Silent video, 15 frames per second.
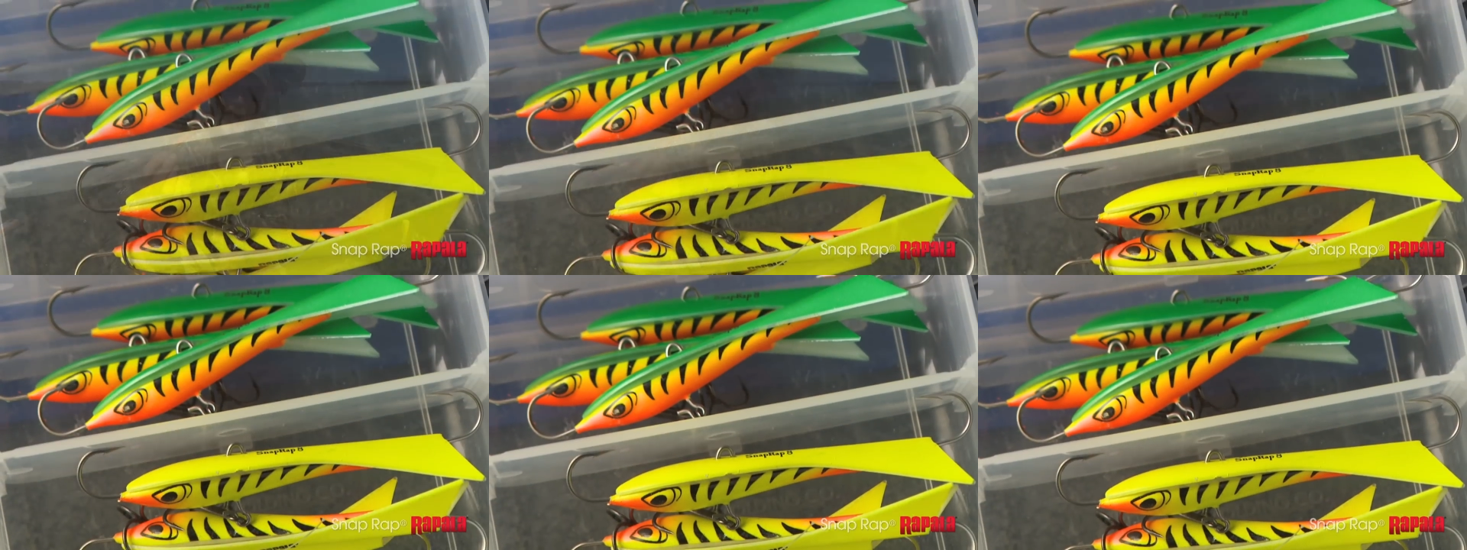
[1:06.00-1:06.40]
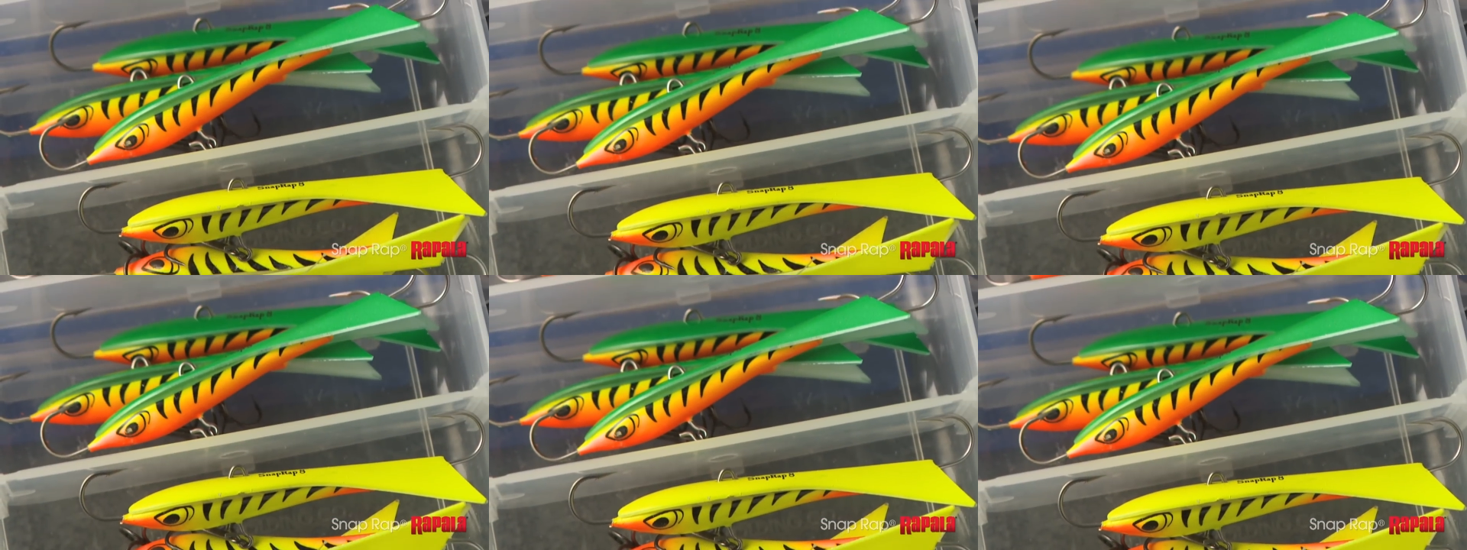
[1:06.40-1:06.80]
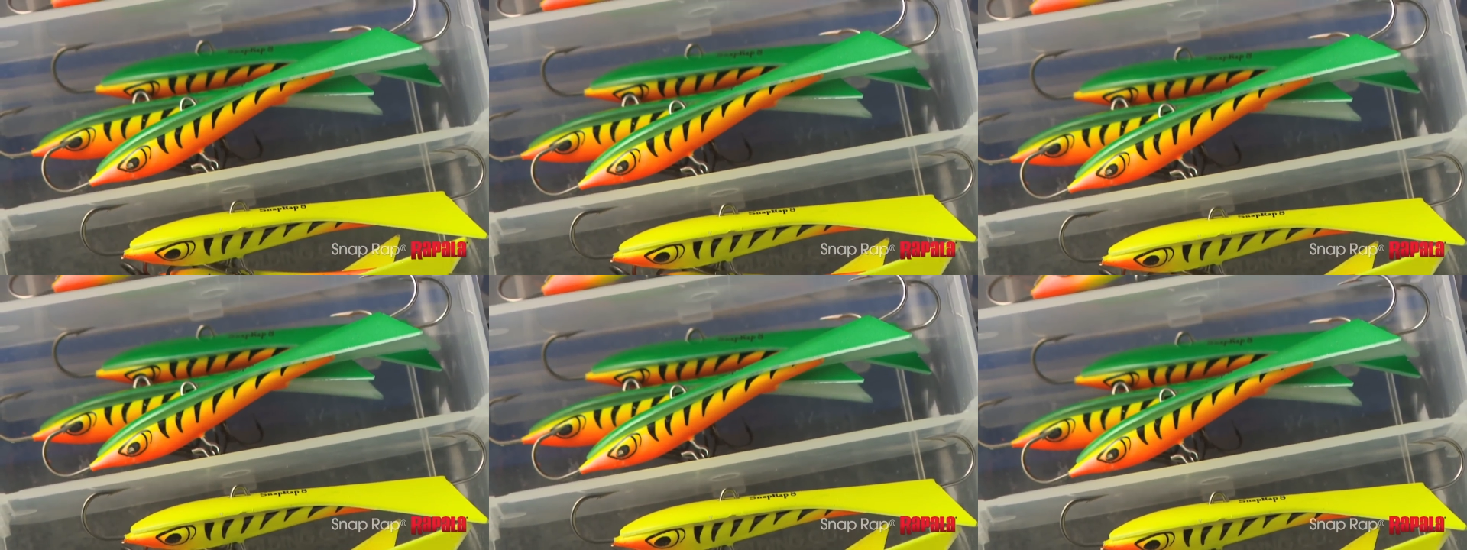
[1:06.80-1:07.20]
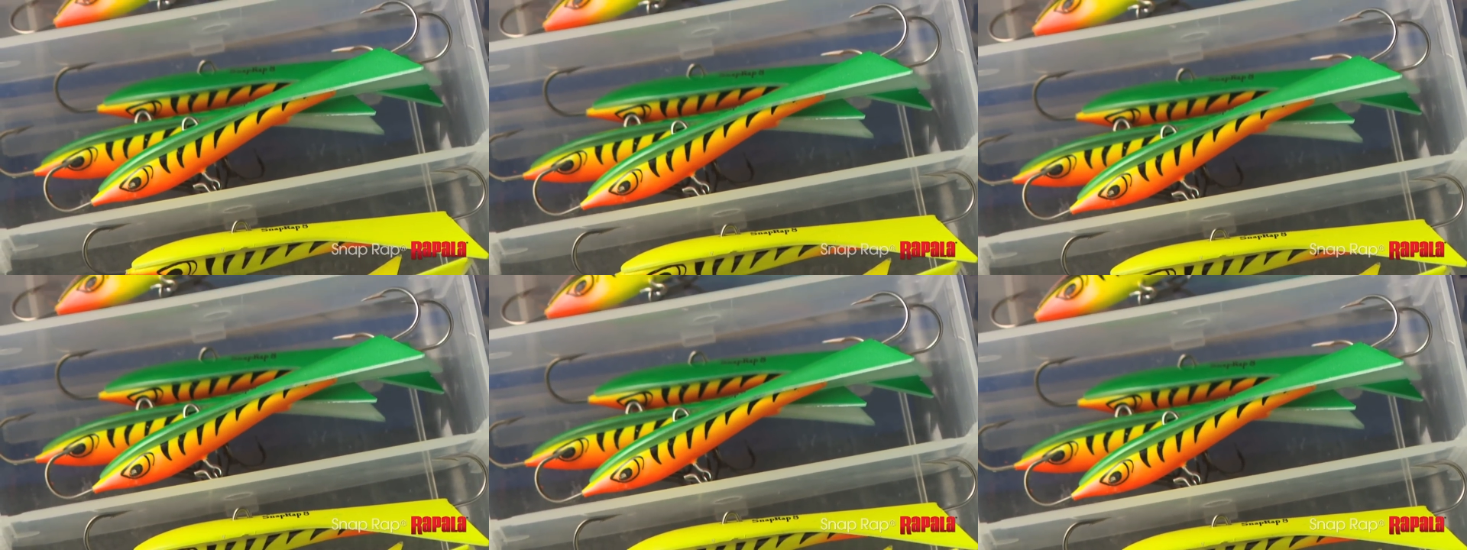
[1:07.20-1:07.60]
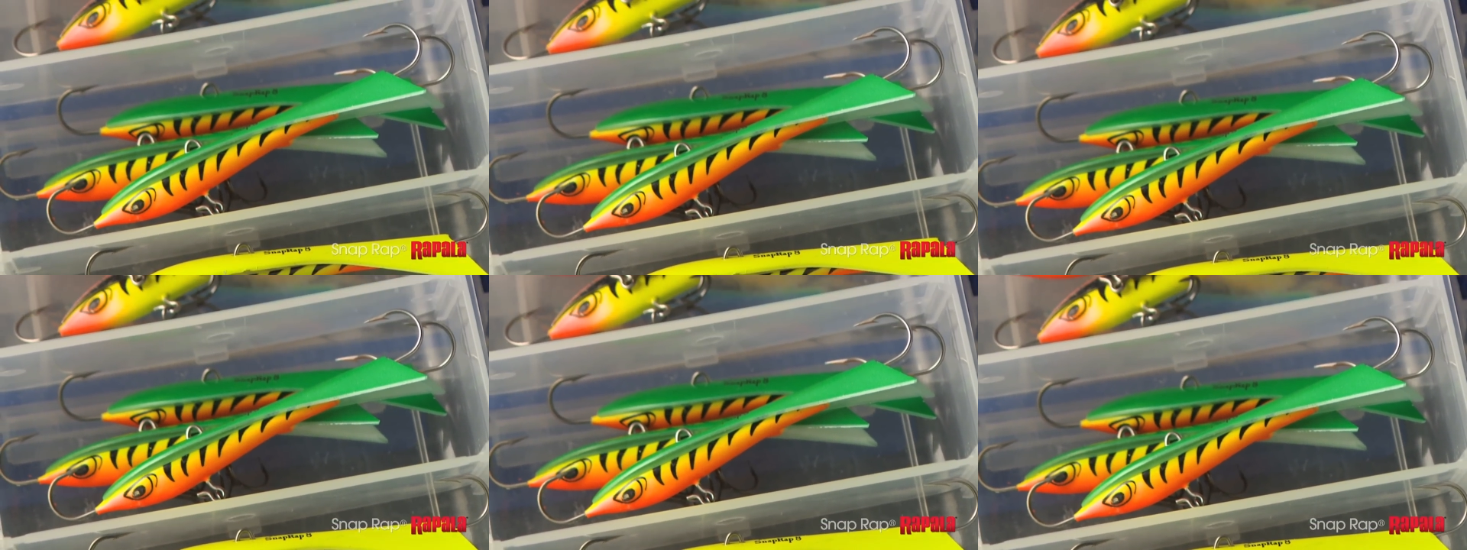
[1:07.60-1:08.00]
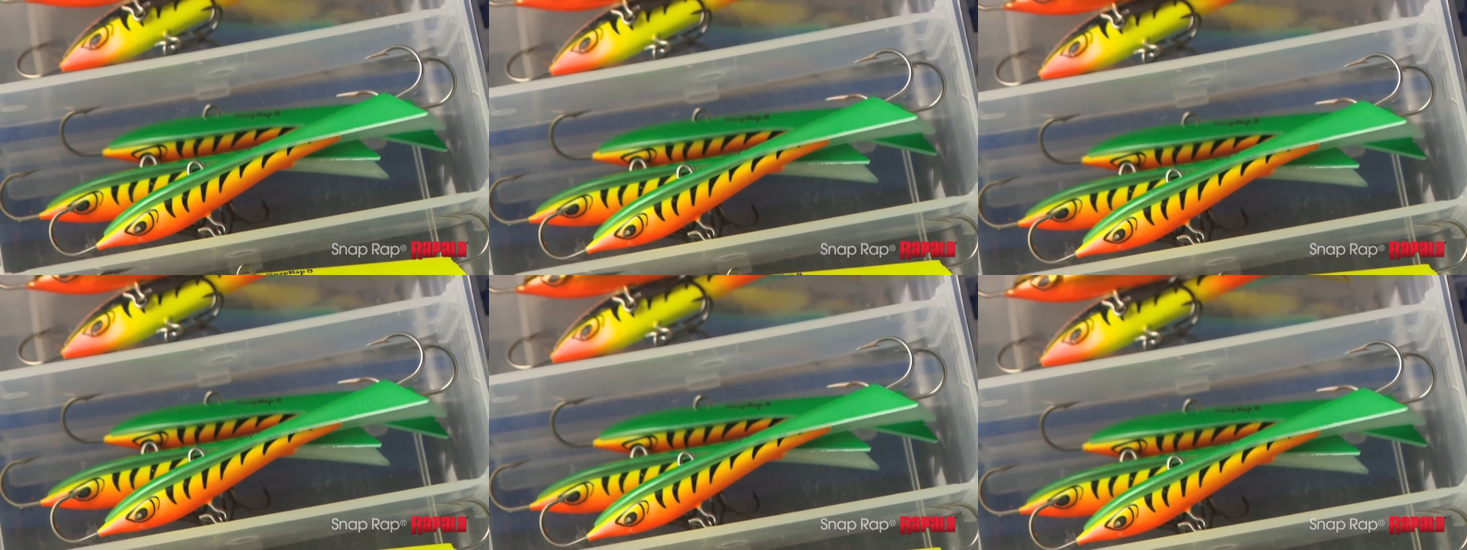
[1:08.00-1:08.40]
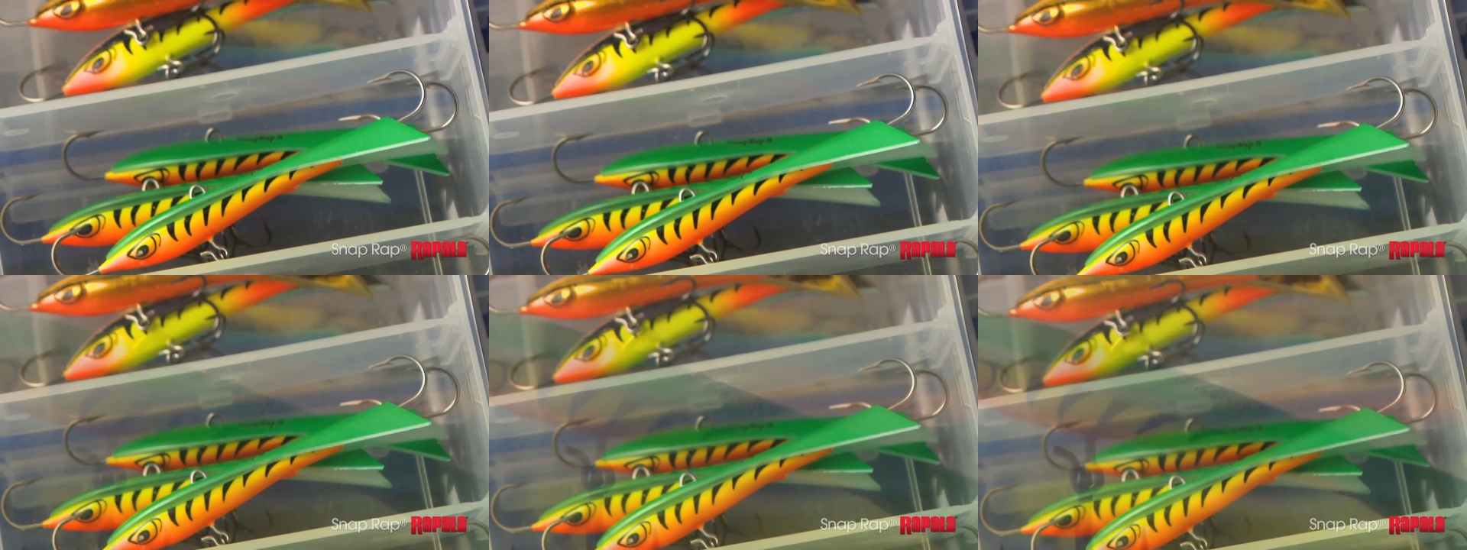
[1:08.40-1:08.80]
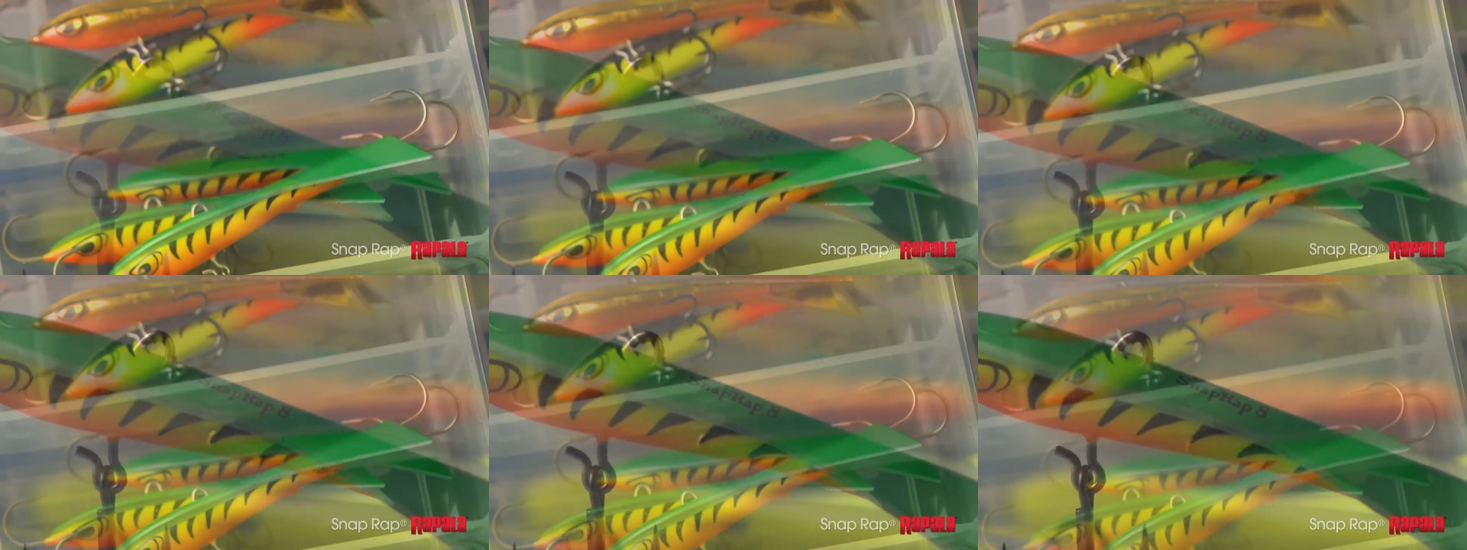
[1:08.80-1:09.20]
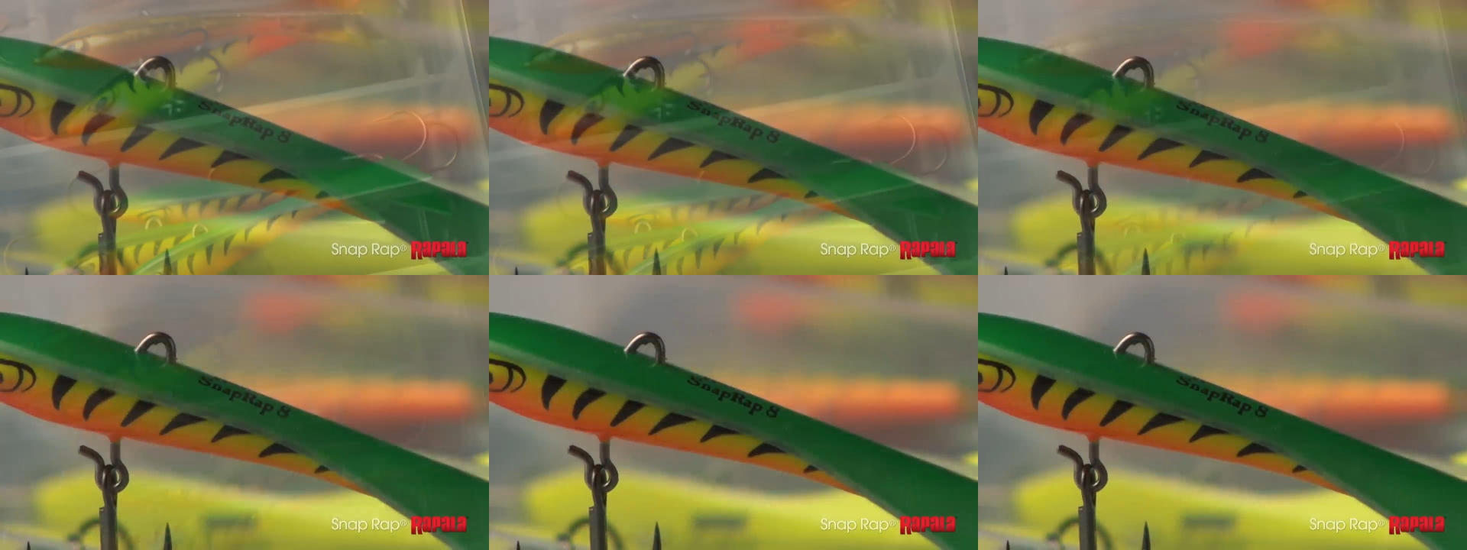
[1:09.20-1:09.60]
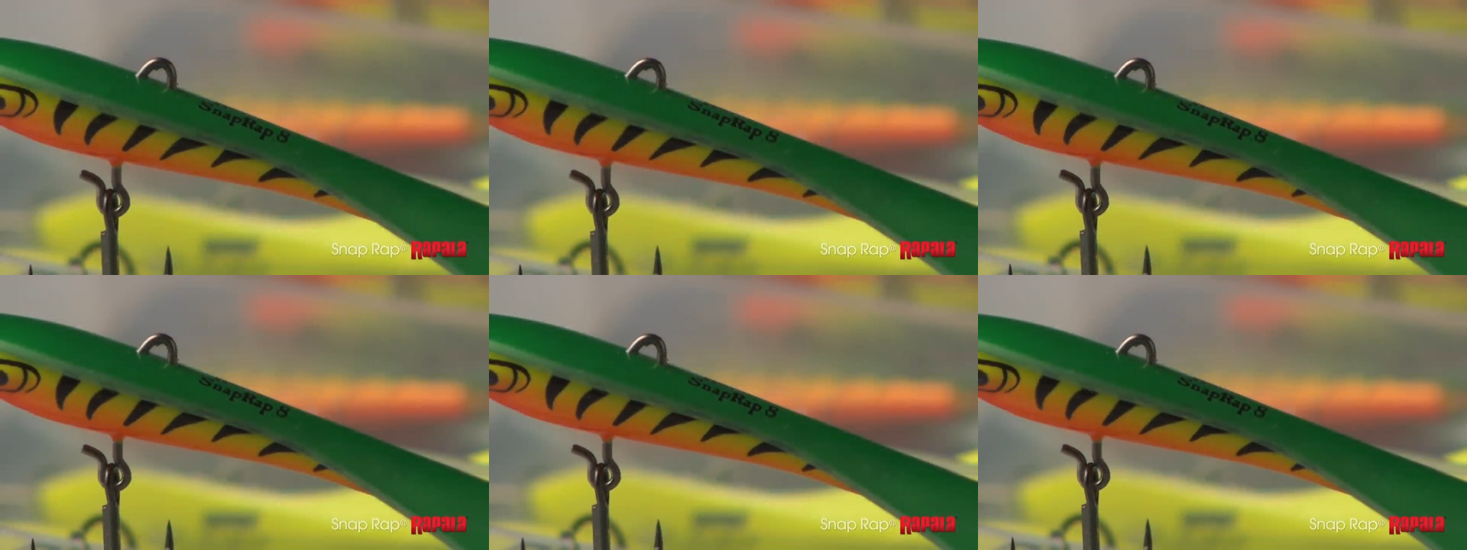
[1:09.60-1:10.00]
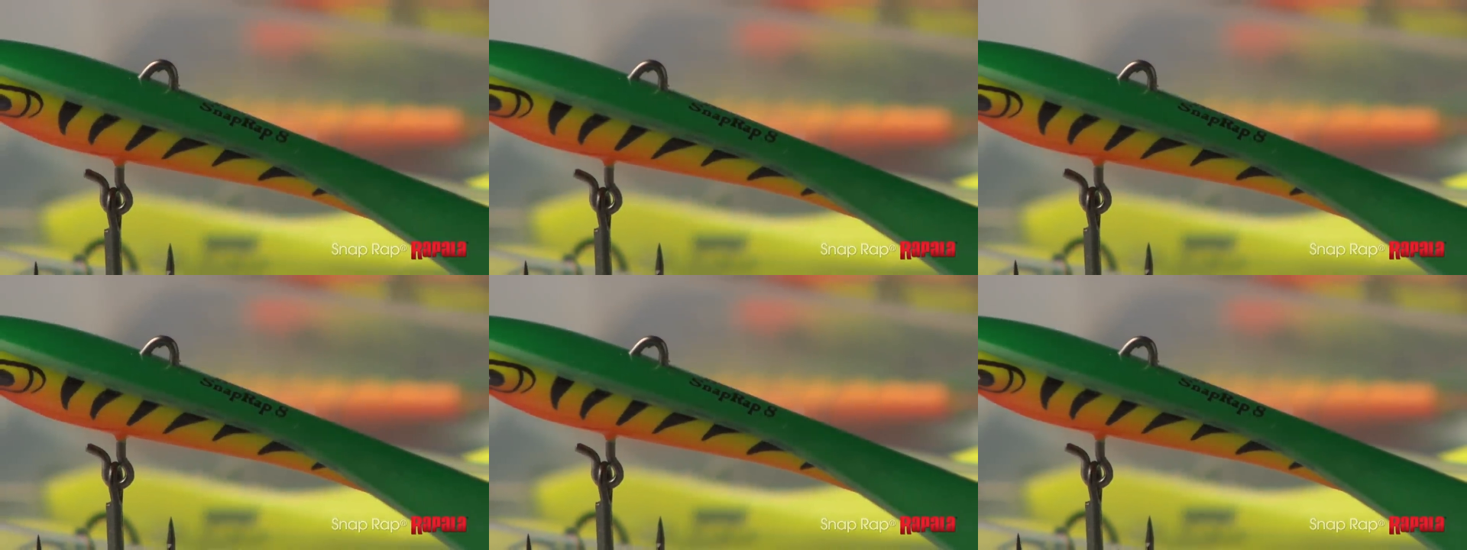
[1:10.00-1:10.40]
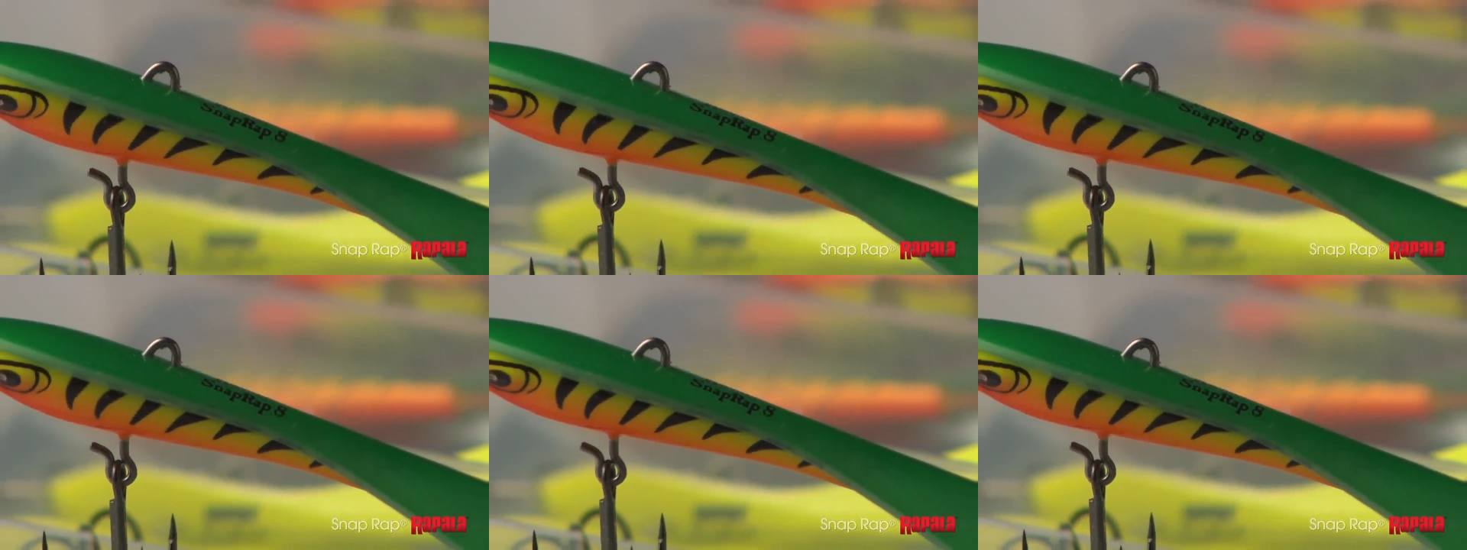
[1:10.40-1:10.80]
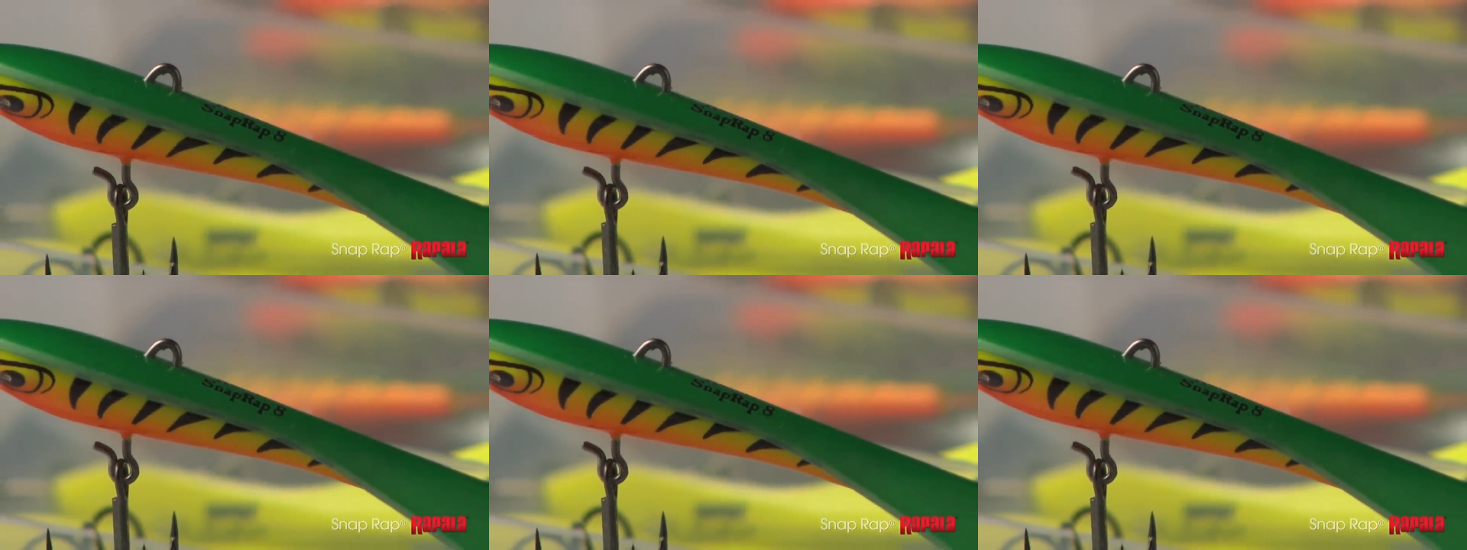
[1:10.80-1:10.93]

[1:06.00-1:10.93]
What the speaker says: [unreadable: no face in view]